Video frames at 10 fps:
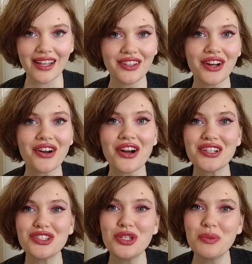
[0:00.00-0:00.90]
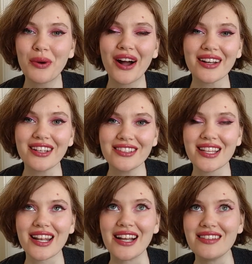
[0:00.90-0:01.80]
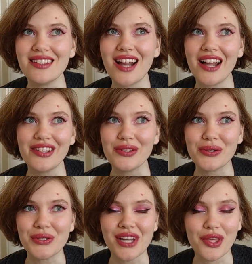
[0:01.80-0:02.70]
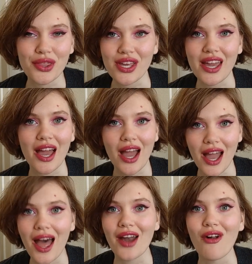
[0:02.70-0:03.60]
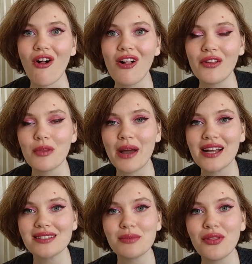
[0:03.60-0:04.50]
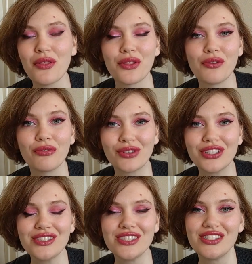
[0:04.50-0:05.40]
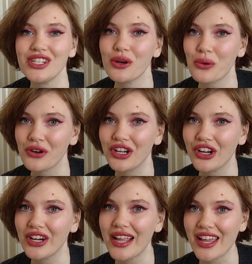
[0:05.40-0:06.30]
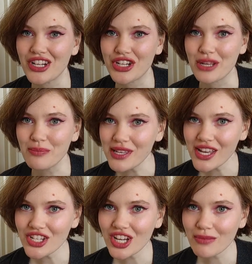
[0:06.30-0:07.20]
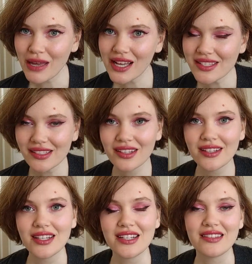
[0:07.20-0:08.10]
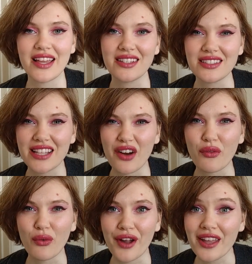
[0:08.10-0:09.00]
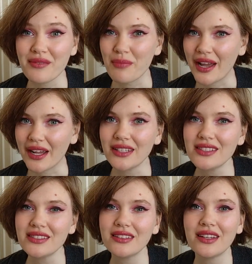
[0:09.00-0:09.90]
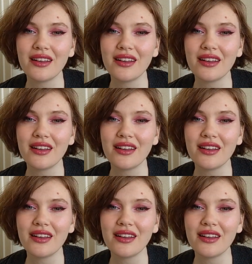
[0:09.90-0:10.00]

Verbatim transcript: and there are two products that I did not use, I think, at all in the past month. The first is the Ordinary AHA BHA mask. That is that red mask